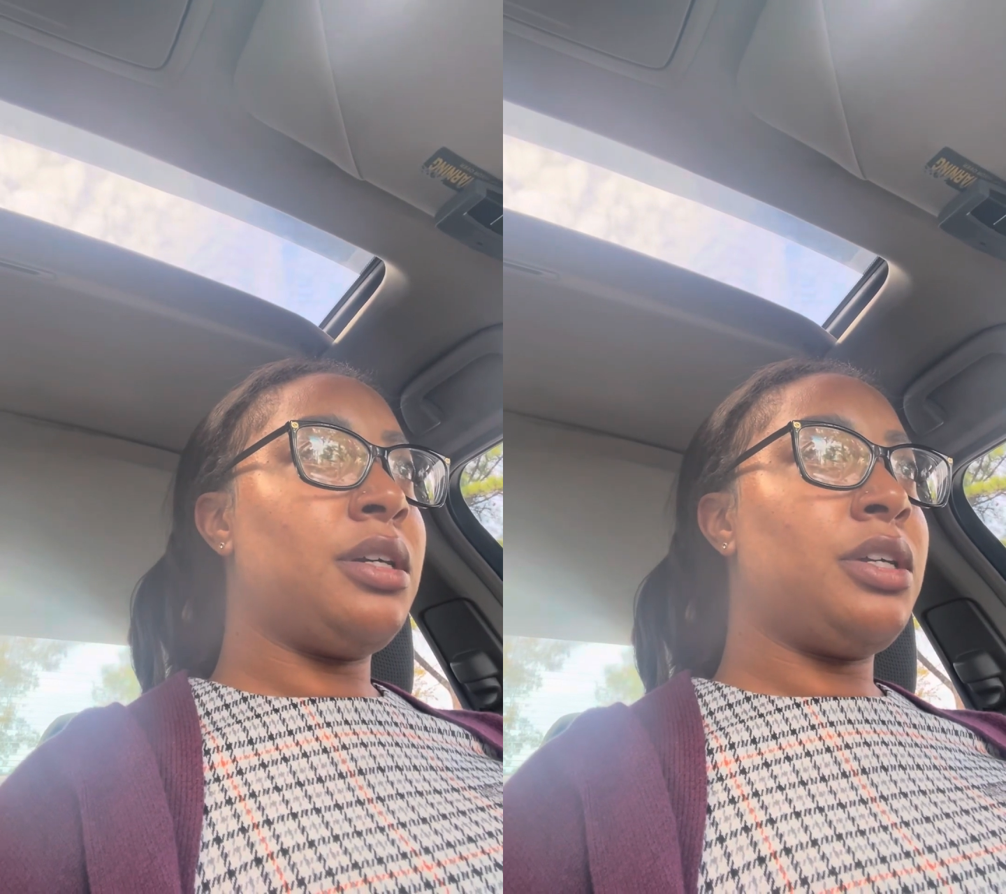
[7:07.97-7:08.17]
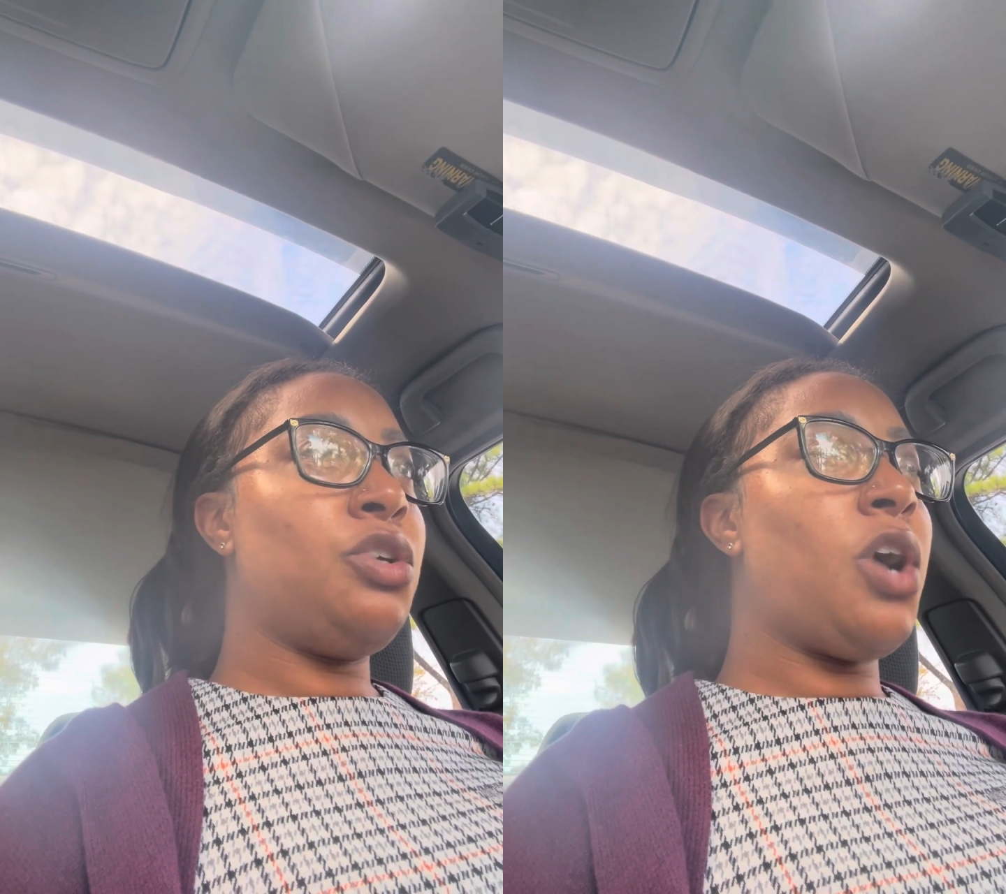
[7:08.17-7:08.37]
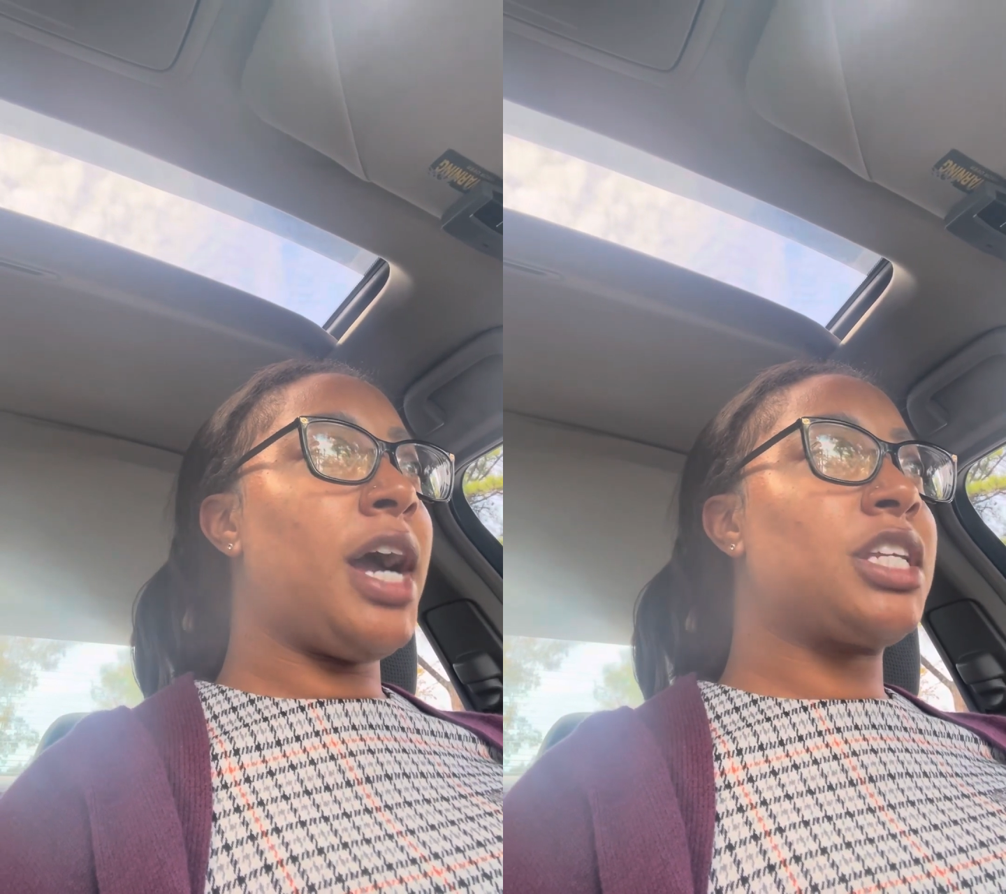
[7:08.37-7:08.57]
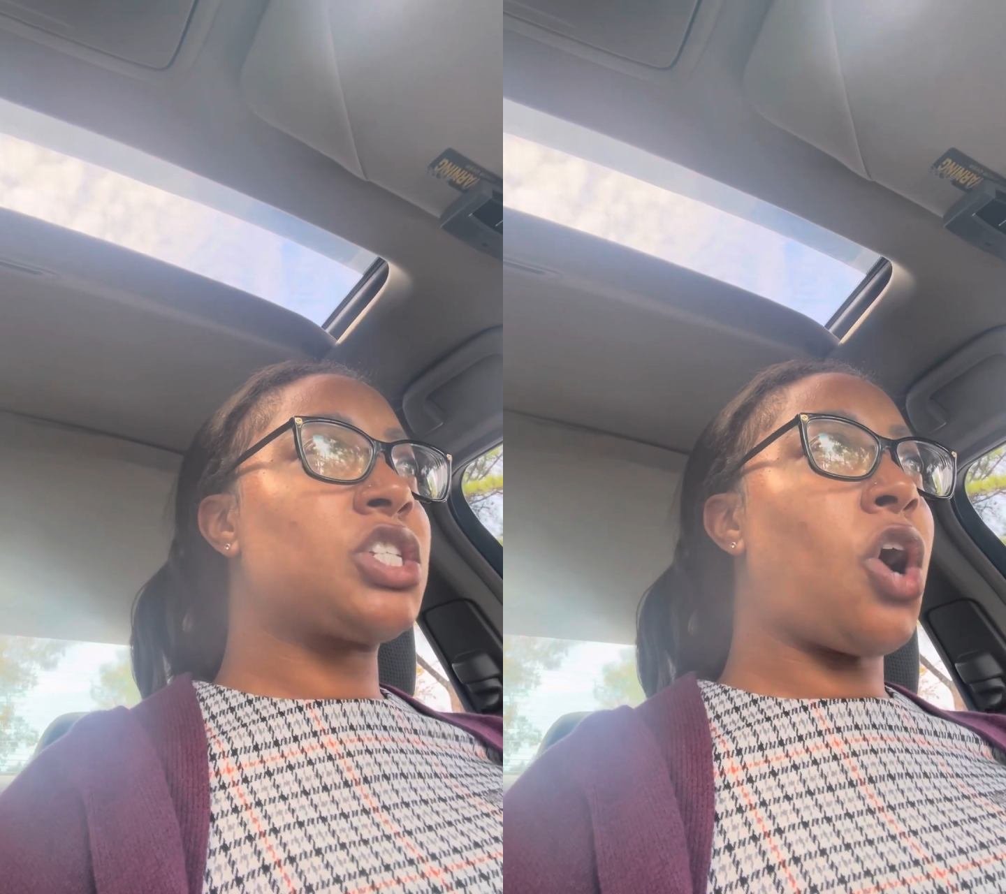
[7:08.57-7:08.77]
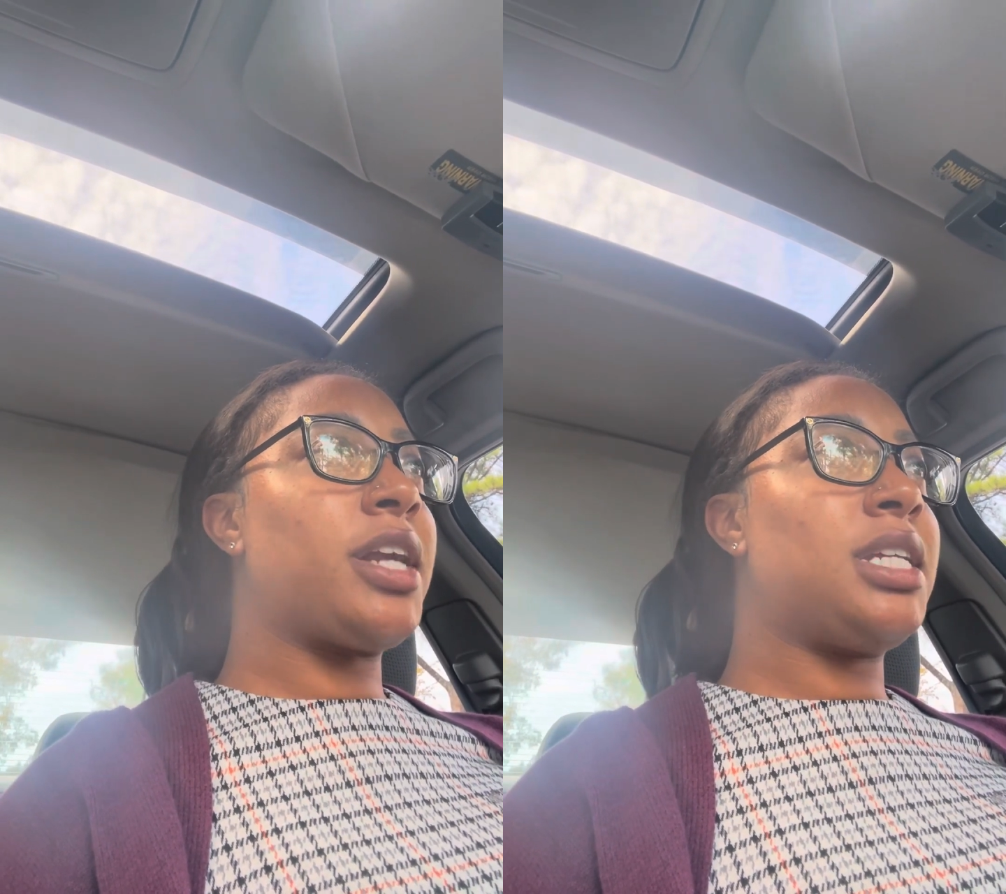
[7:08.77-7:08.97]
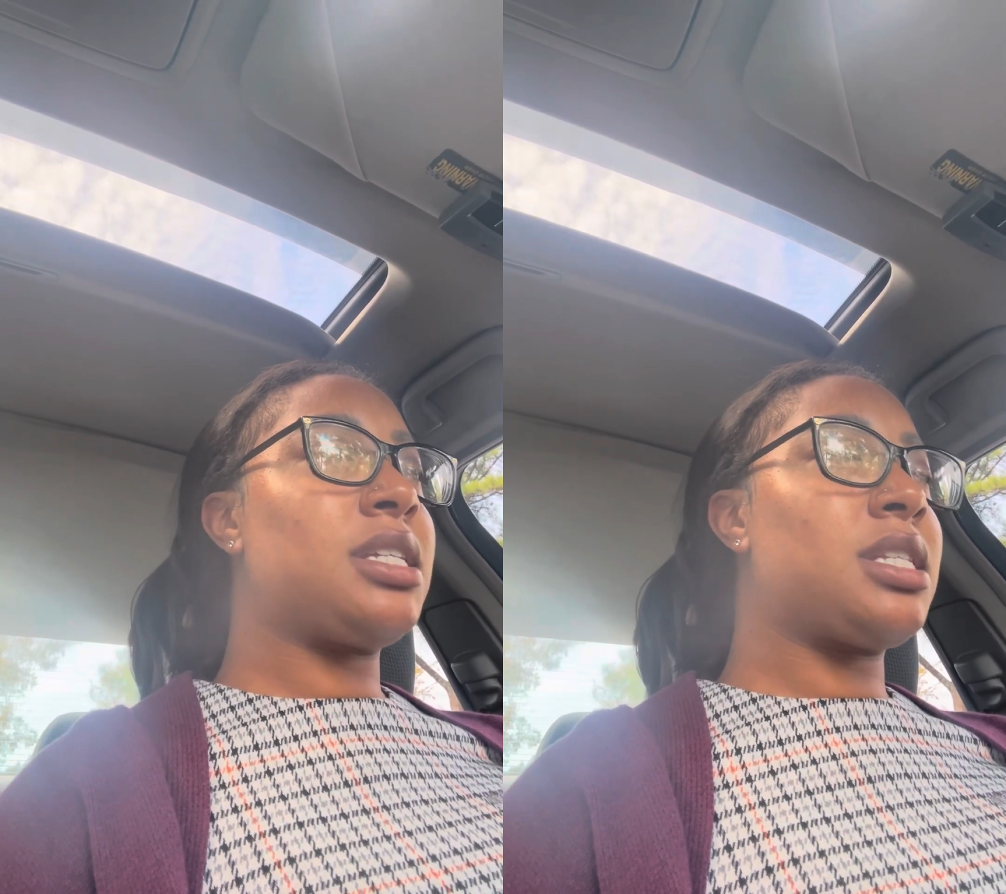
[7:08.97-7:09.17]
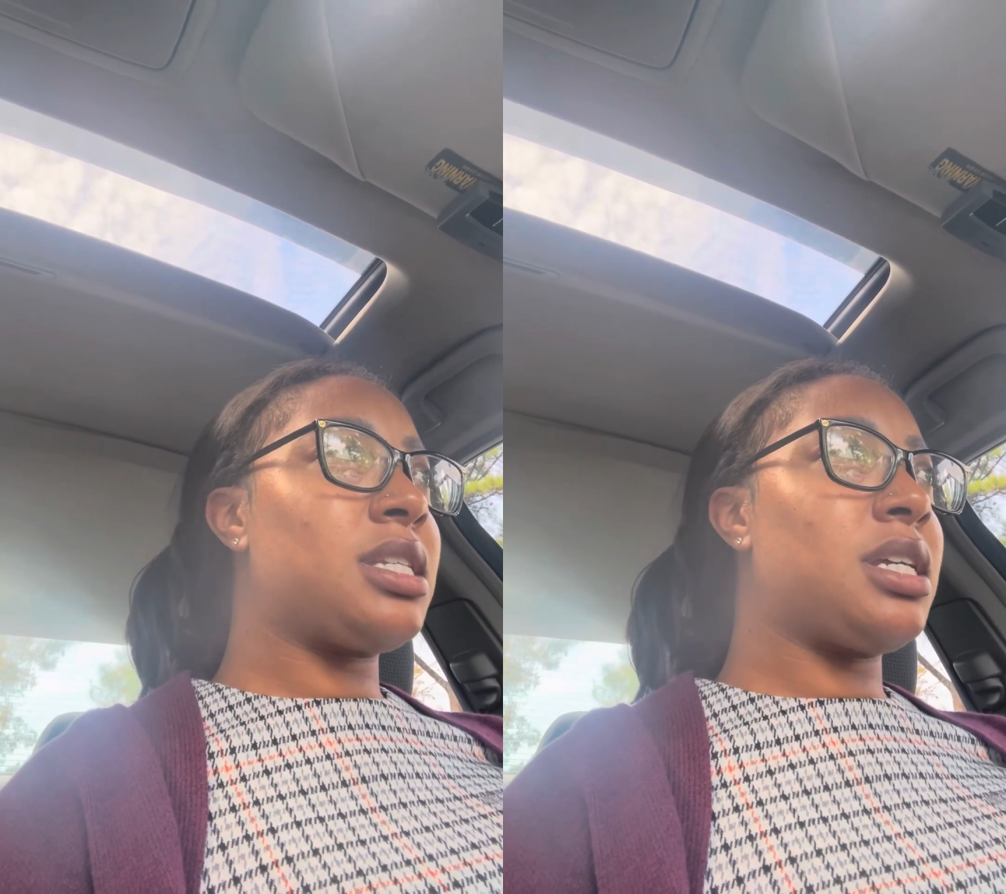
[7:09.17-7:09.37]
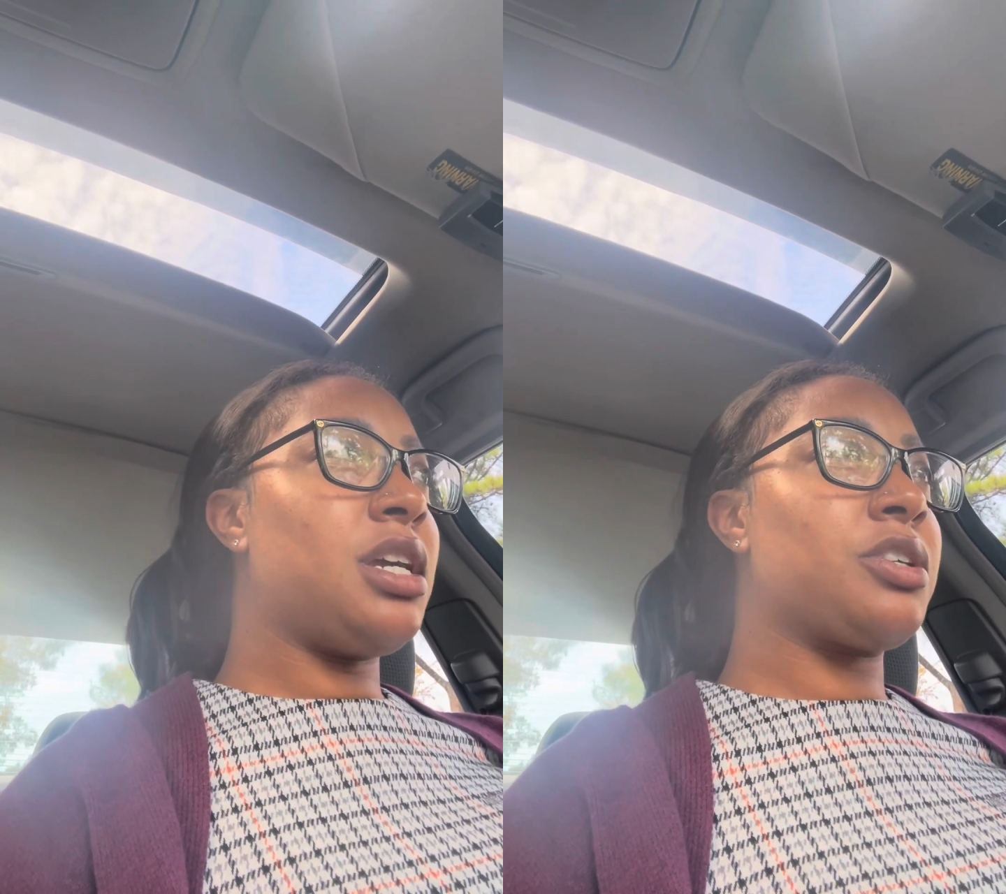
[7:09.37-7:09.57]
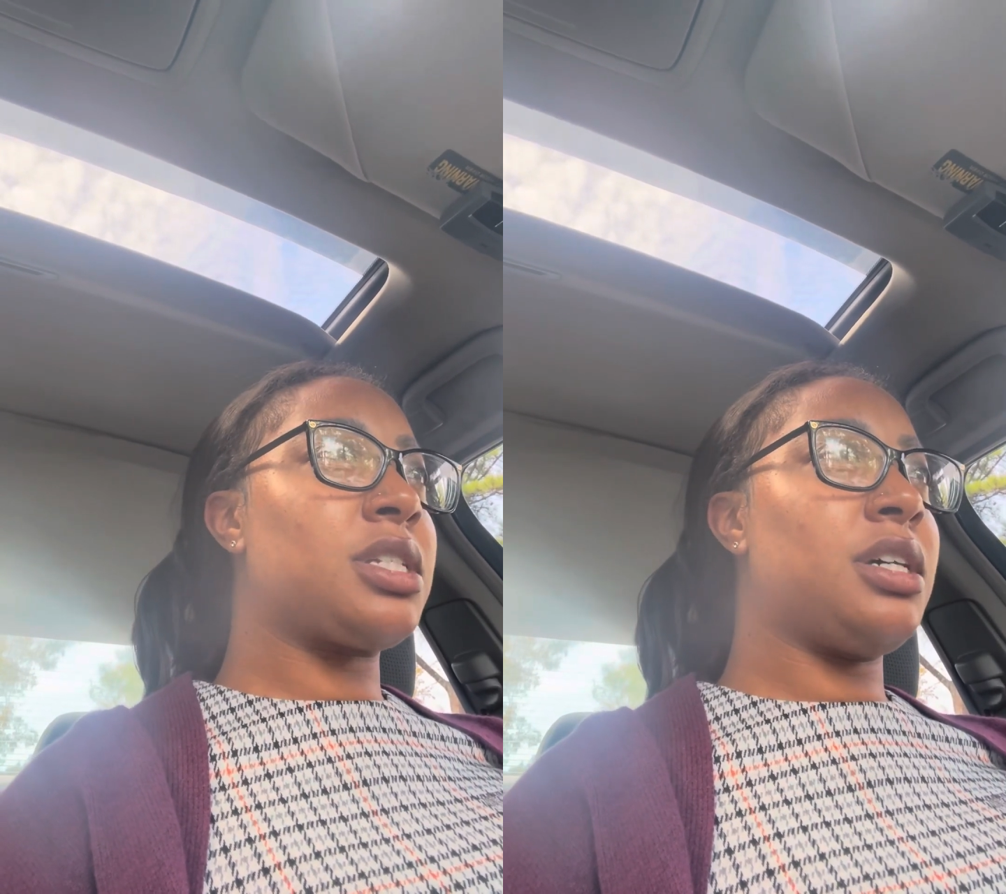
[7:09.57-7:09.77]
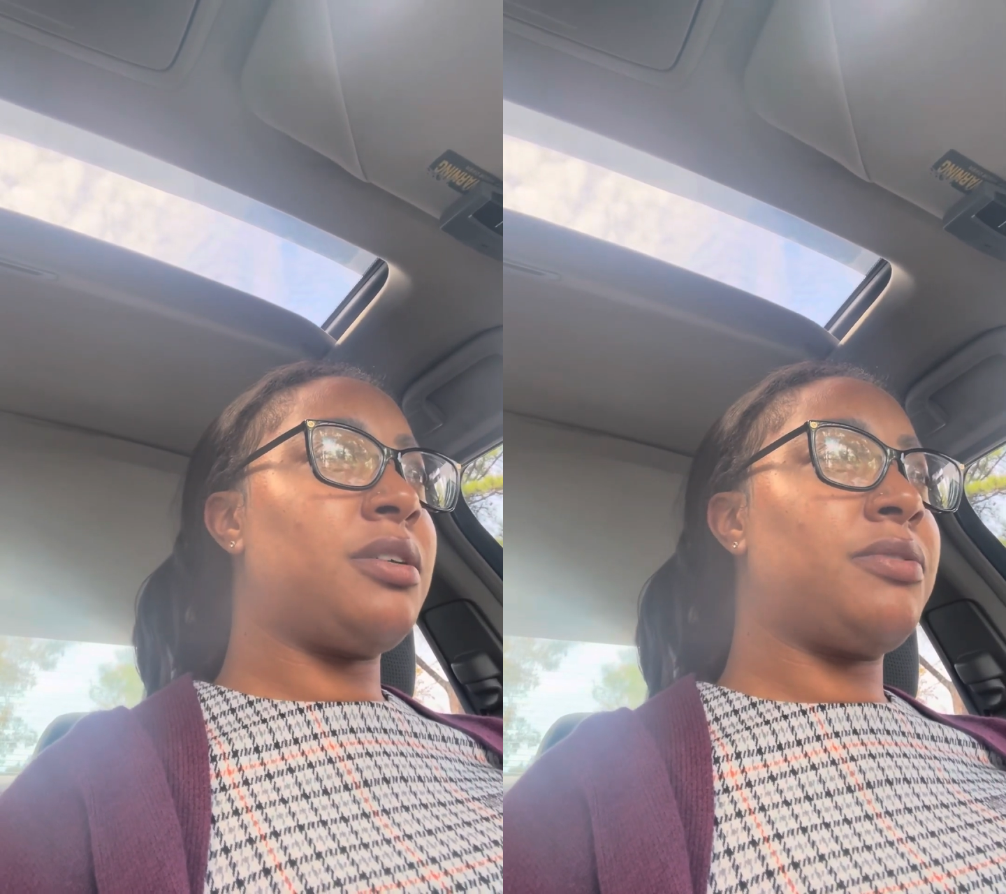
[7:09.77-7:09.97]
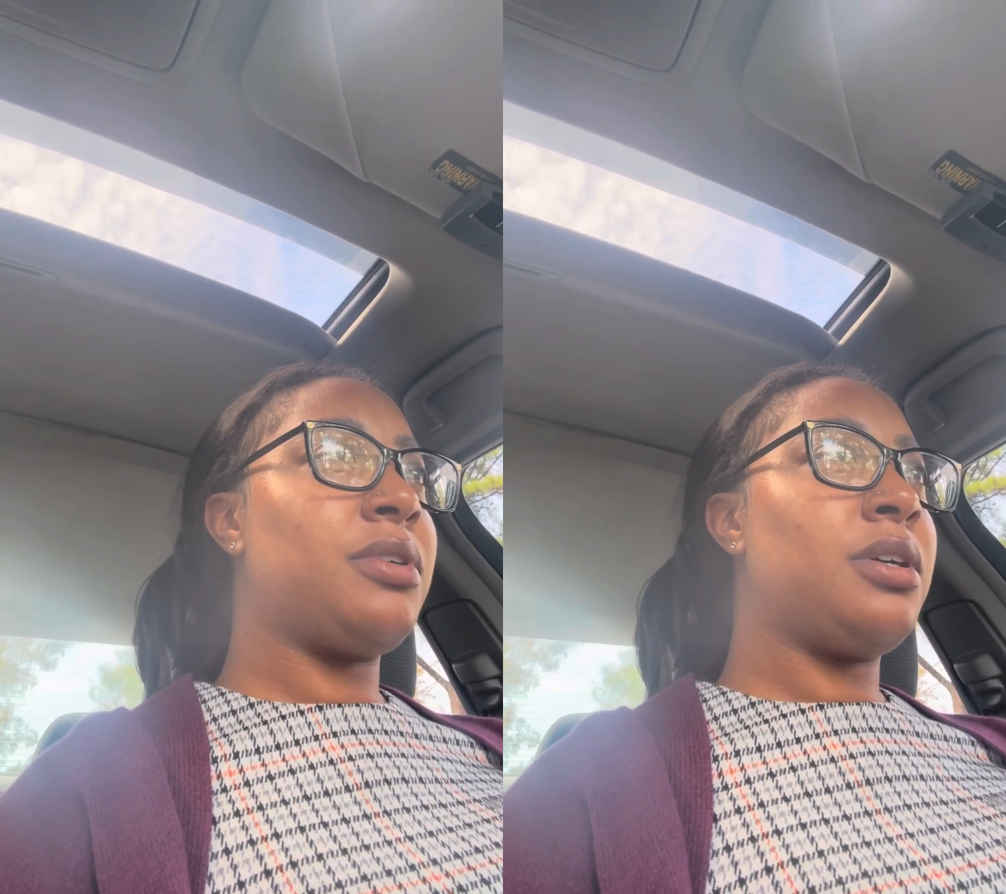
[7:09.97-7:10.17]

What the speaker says: You're going to have to start distancing yourself